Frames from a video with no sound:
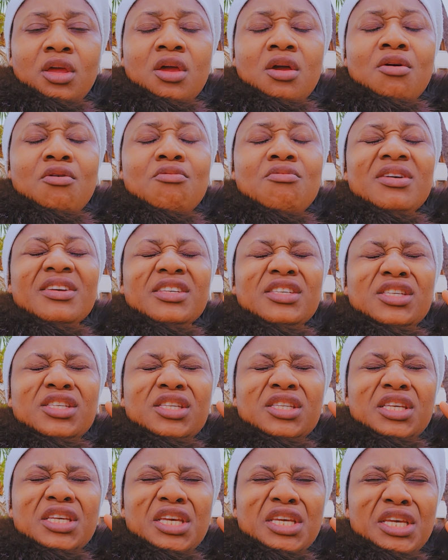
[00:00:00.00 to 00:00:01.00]

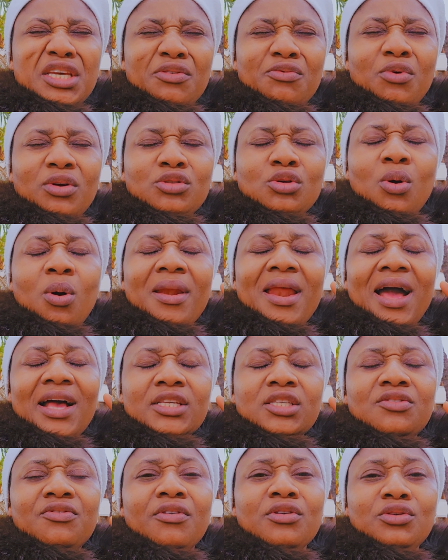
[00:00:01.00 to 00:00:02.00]
Receive what God
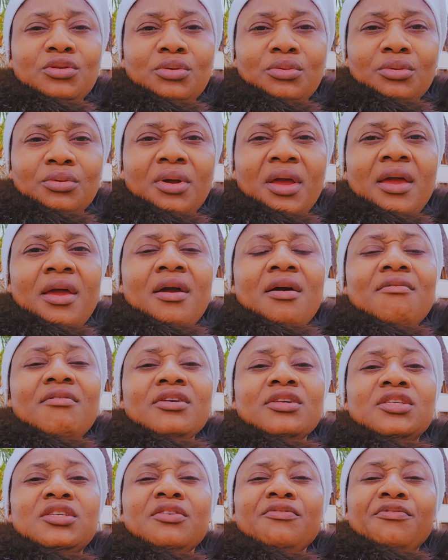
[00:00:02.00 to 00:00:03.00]
has for you.
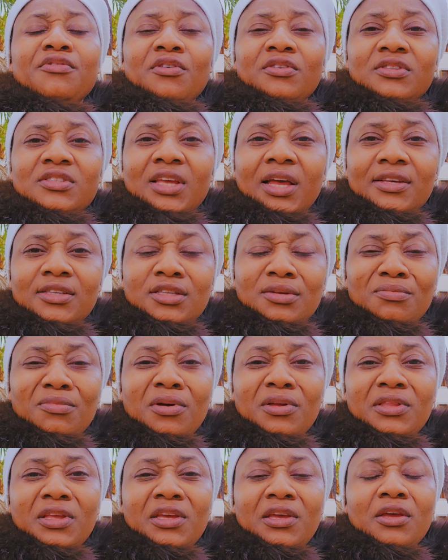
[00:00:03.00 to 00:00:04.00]
Receive your
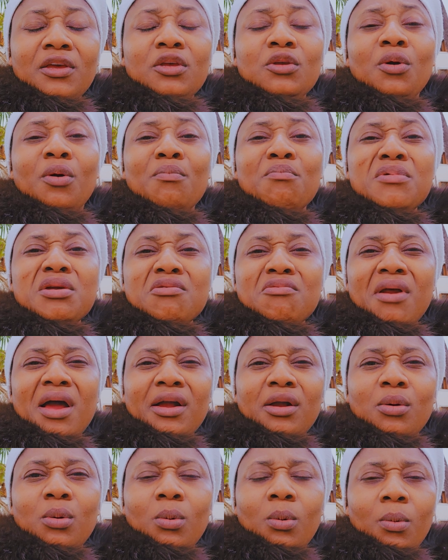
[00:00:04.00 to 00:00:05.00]
testimony, your
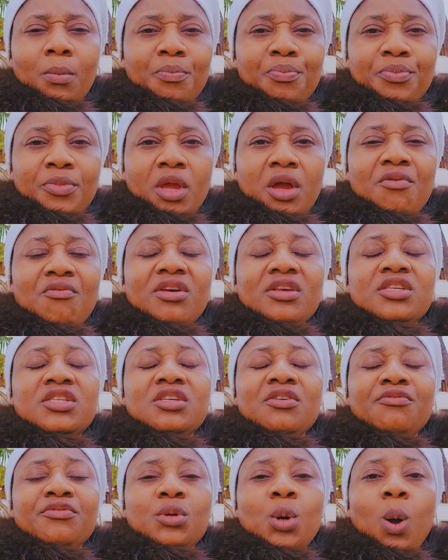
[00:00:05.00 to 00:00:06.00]
miracle.
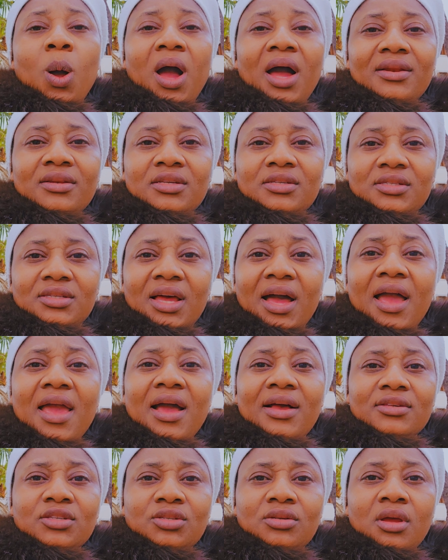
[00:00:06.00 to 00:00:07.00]
Receive your heart
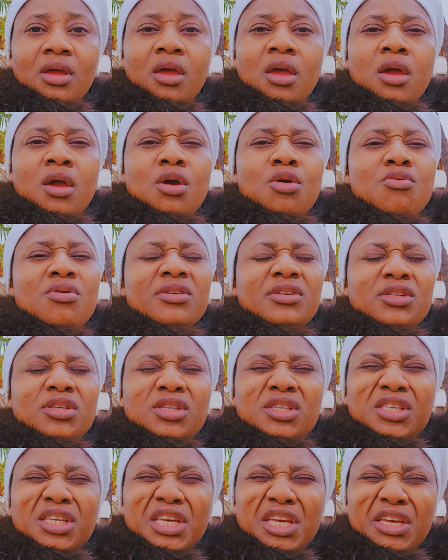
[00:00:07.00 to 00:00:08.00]
desires.
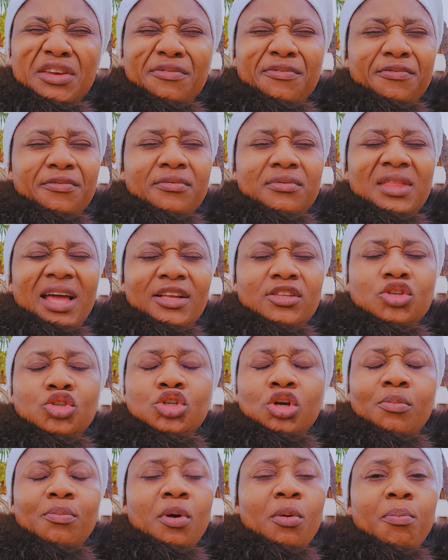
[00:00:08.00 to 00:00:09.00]
Receive that
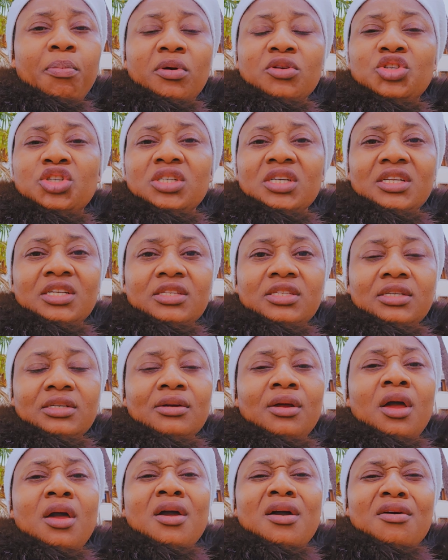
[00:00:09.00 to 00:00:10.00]
job opportunity.
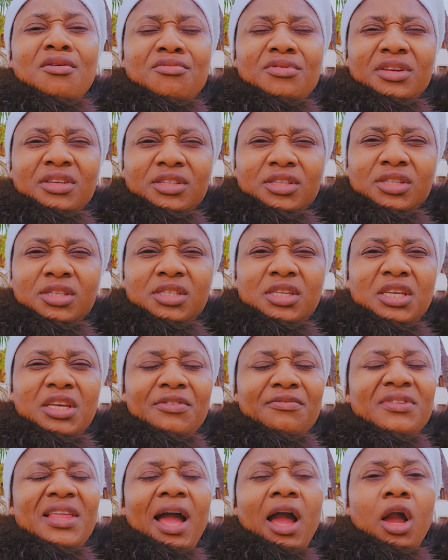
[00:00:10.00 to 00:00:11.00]

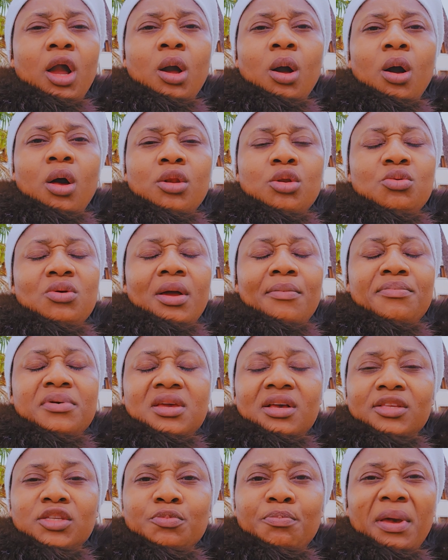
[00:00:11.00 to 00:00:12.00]
Receive that call you will
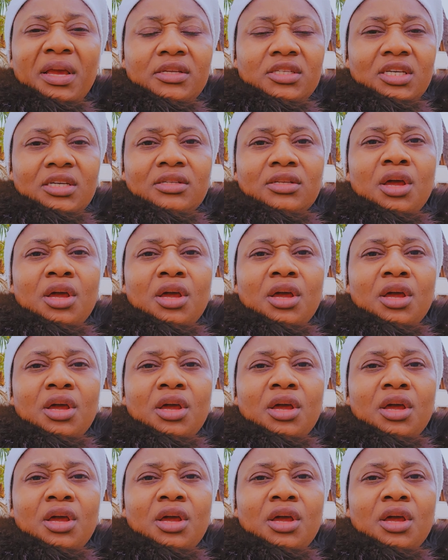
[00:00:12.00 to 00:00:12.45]
be expecting.